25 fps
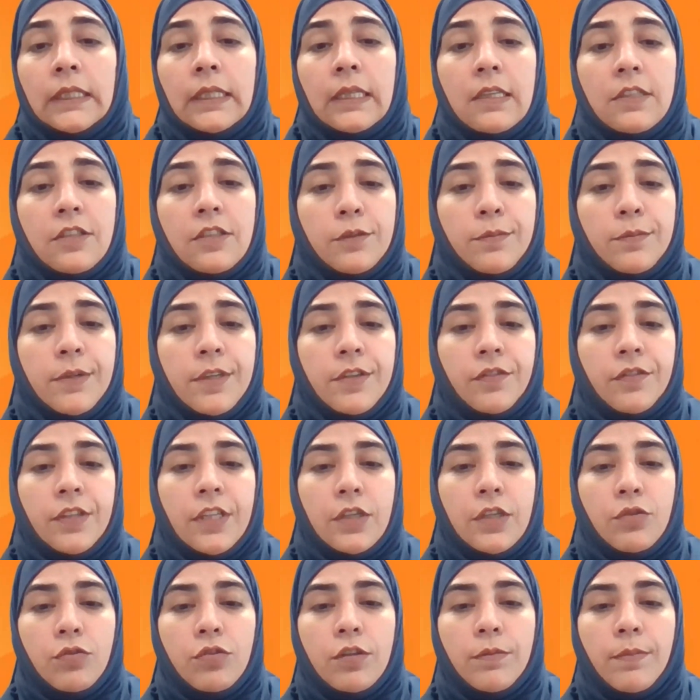customers
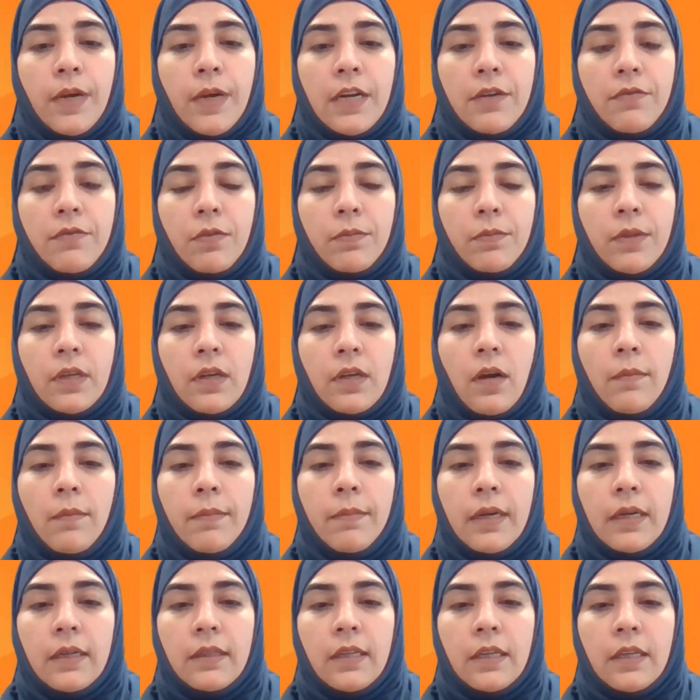need to demand from the
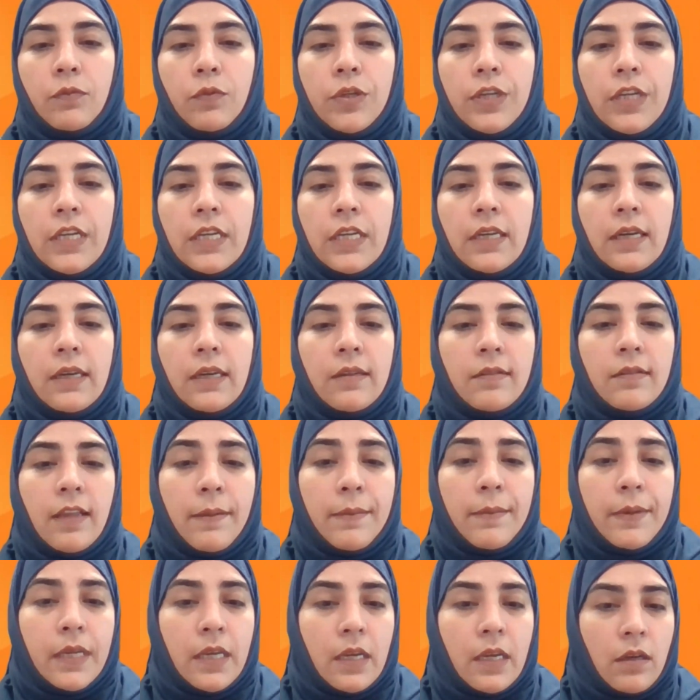government that we need an
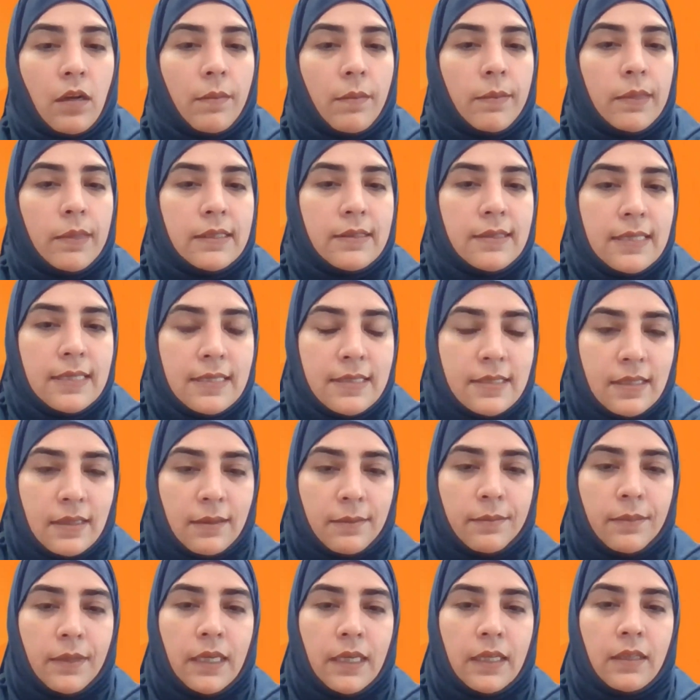Islamic economic
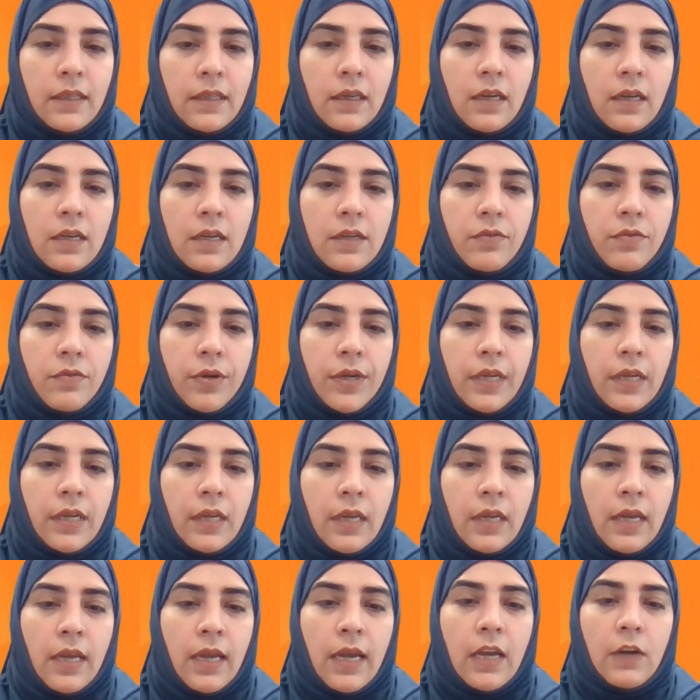system in the country,
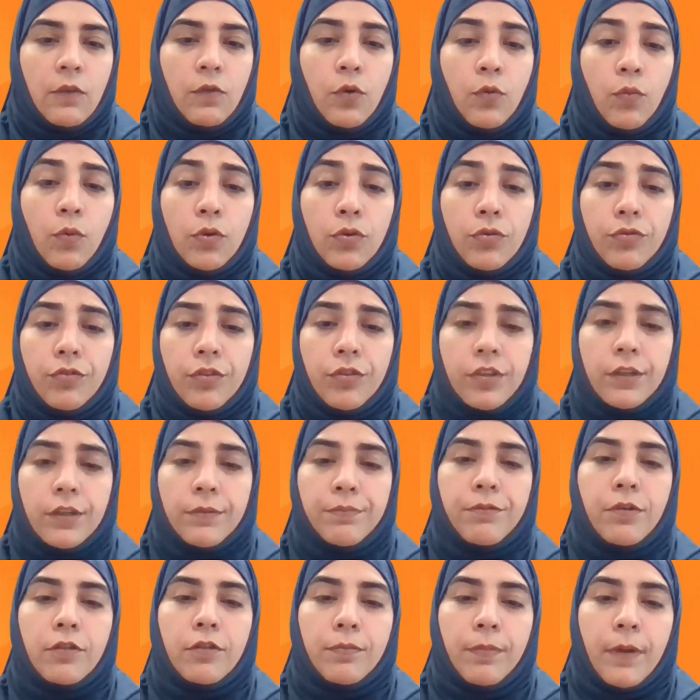and we want to see the
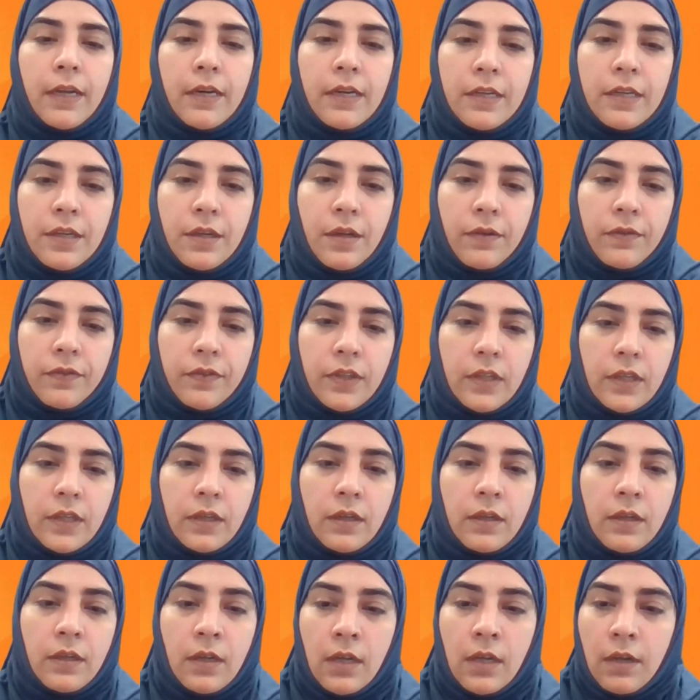prosperity of
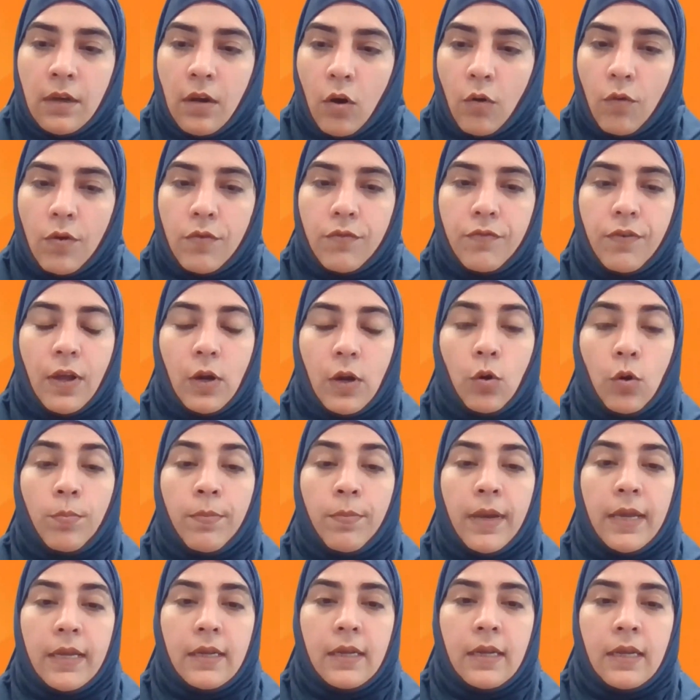the our fellow
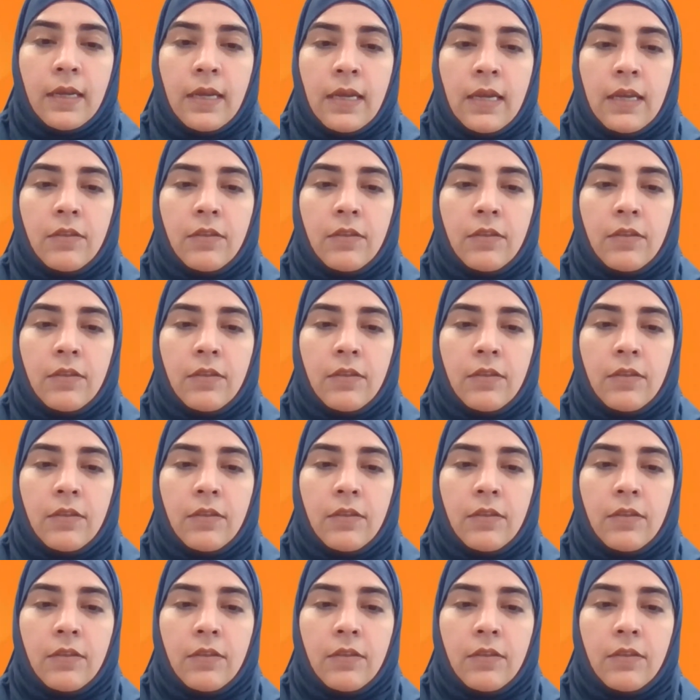men.